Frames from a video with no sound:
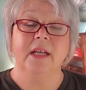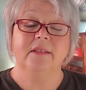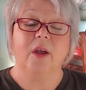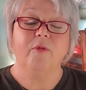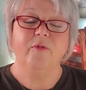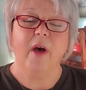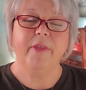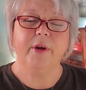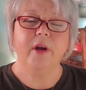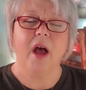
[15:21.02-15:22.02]
So,
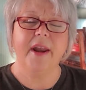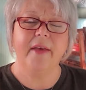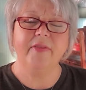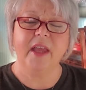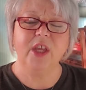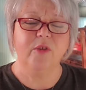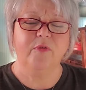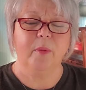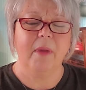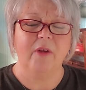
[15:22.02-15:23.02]
Father God, I thank you
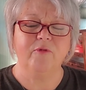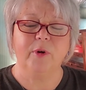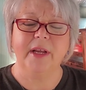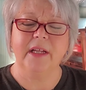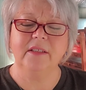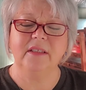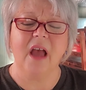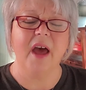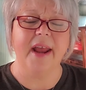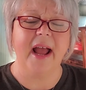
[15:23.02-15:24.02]
for my friends.
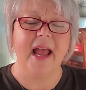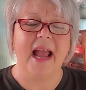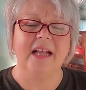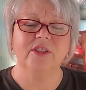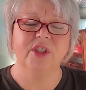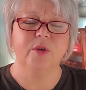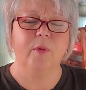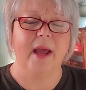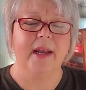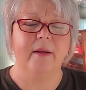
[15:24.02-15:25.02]
God, I ask you
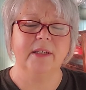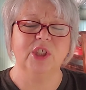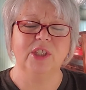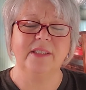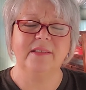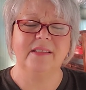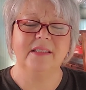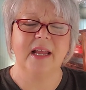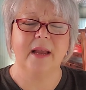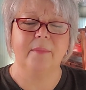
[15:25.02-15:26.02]
right now in Jesus'
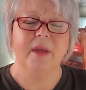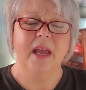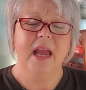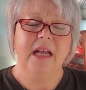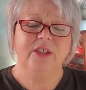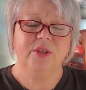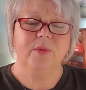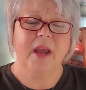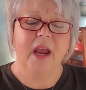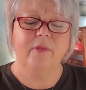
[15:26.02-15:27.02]
name to
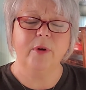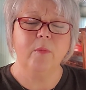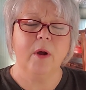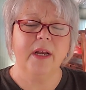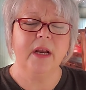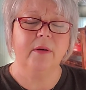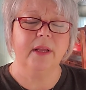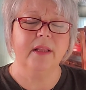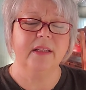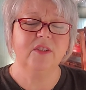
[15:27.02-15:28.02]
everyone
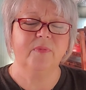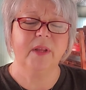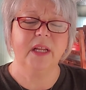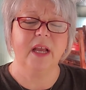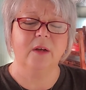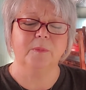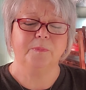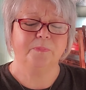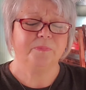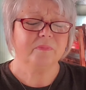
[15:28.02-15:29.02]
hearing this video,
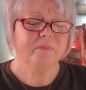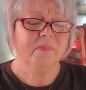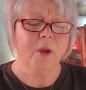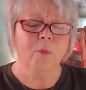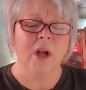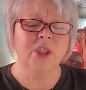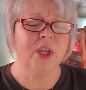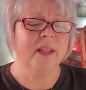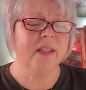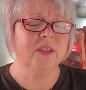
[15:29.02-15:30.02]

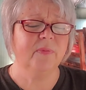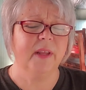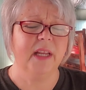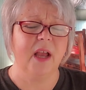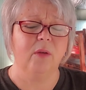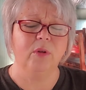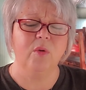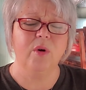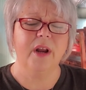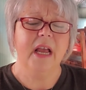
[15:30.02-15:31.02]
watching this video.
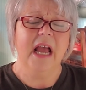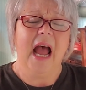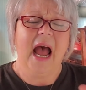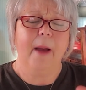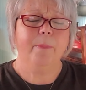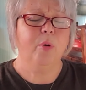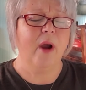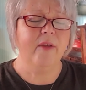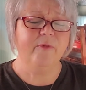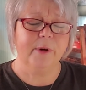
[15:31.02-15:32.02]
Lord, I
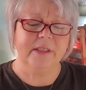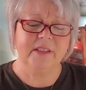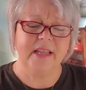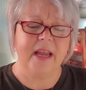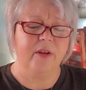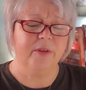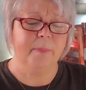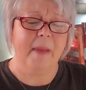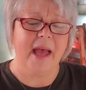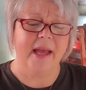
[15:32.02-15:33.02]
pray for a
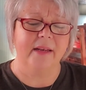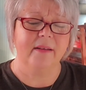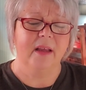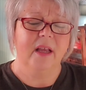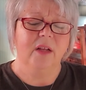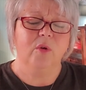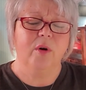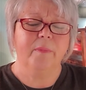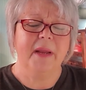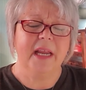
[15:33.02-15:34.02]
sound mind.
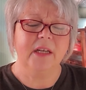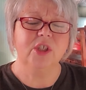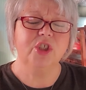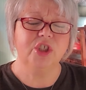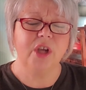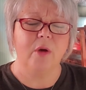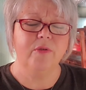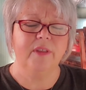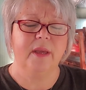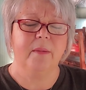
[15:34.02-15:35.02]
Lord, begin to show
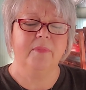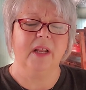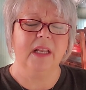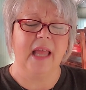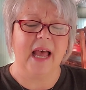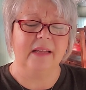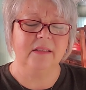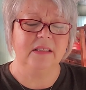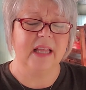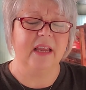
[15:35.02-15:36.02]
them the
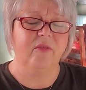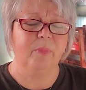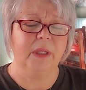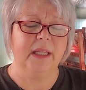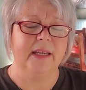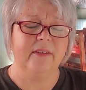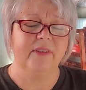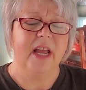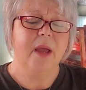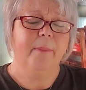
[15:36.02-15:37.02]
lies they have
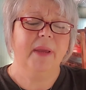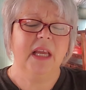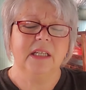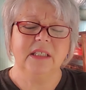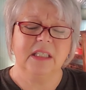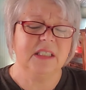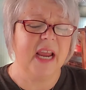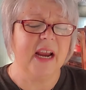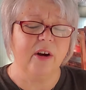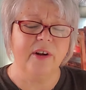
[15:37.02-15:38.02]
believed. Begin to
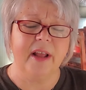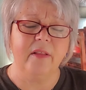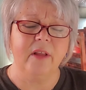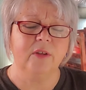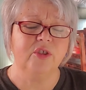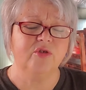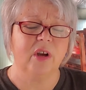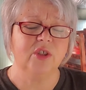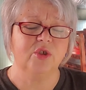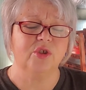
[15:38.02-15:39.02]
tear down those
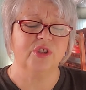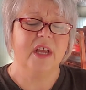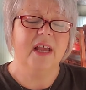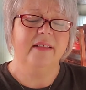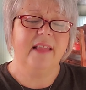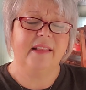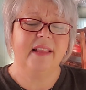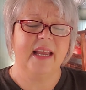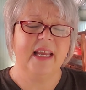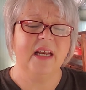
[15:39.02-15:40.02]
structures that
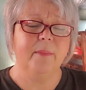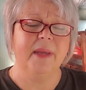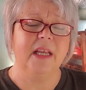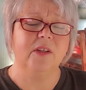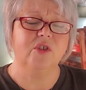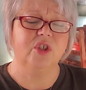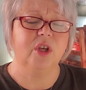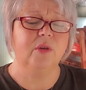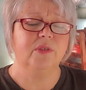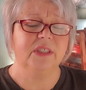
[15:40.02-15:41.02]
the enemy has
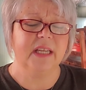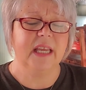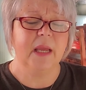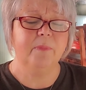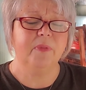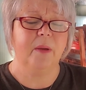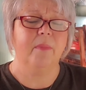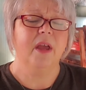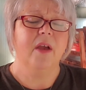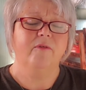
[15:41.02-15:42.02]
used to keep them
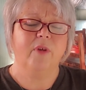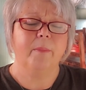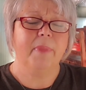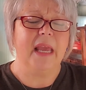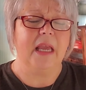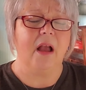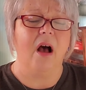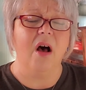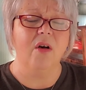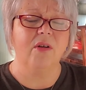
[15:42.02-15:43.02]
from being
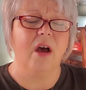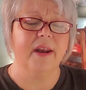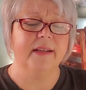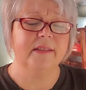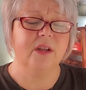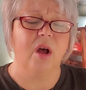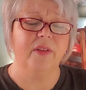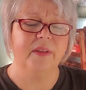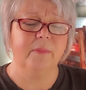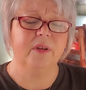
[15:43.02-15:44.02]
all God has
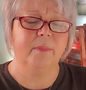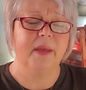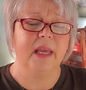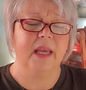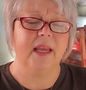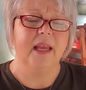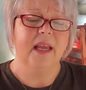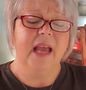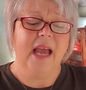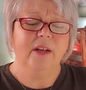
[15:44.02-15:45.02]
called them to be.
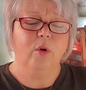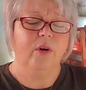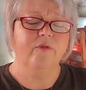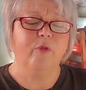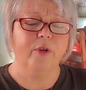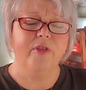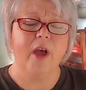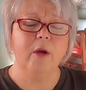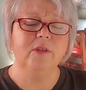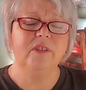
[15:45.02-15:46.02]
And Lord, for
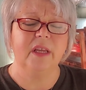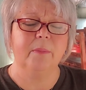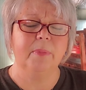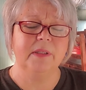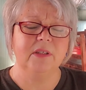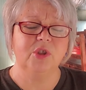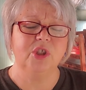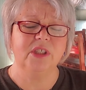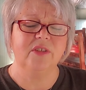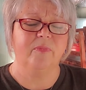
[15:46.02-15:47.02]
those in
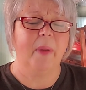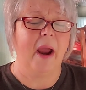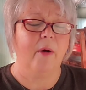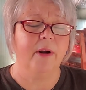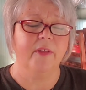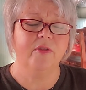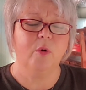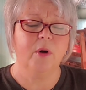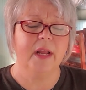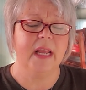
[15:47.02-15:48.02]
positions of power and
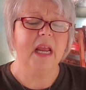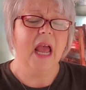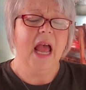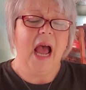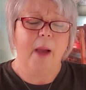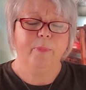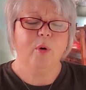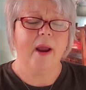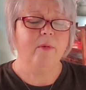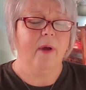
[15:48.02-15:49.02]
authority, I
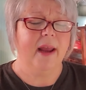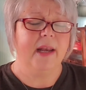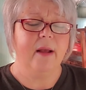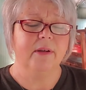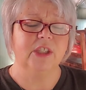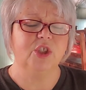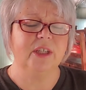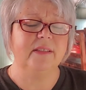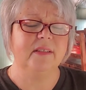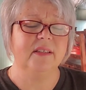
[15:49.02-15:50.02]
pray right now in
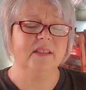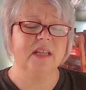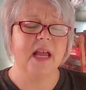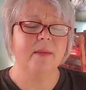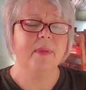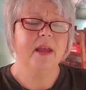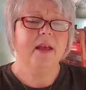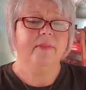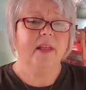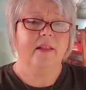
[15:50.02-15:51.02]
Jesus' name
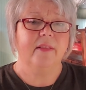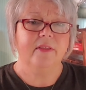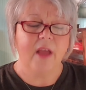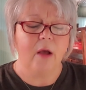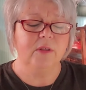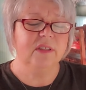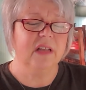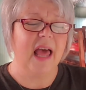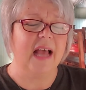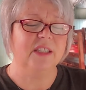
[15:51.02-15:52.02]
that those
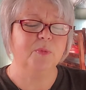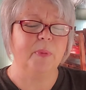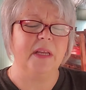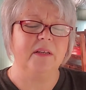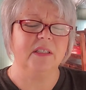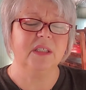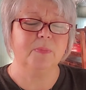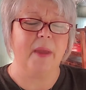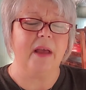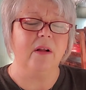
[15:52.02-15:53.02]
lies be
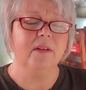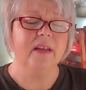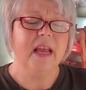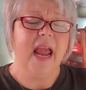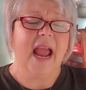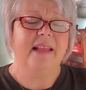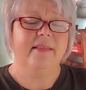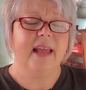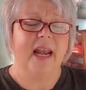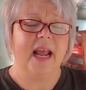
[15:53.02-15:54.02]
dispelled
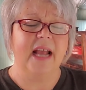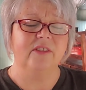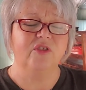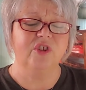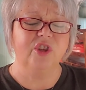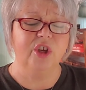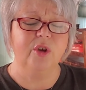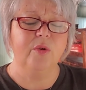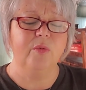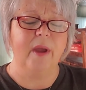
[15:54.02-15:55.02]
and that as
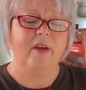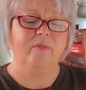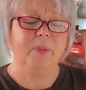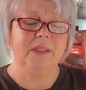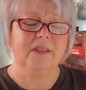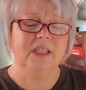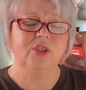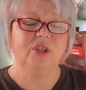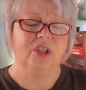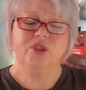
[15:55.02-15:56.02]
you have
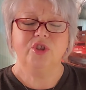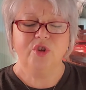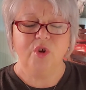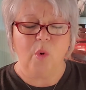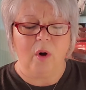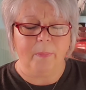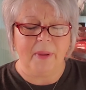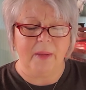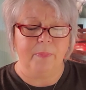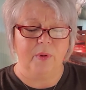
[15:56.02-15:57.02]
positioned your
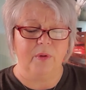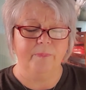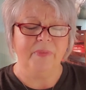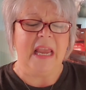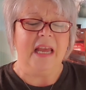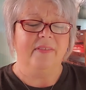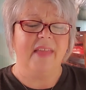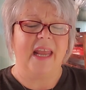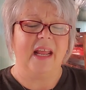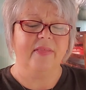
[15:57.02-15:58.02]
people,
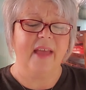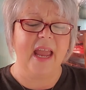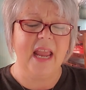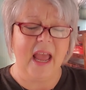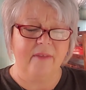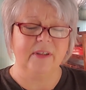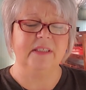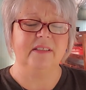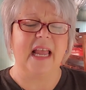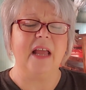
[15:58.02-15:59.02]
that they have a
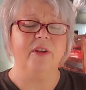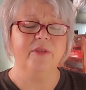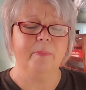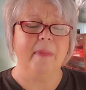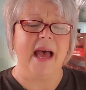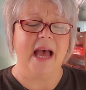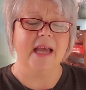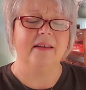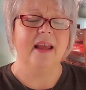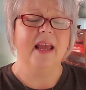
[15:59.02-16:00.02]
sound
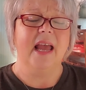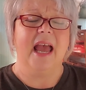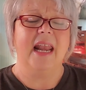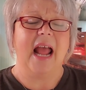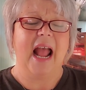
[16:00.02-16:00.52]
mind and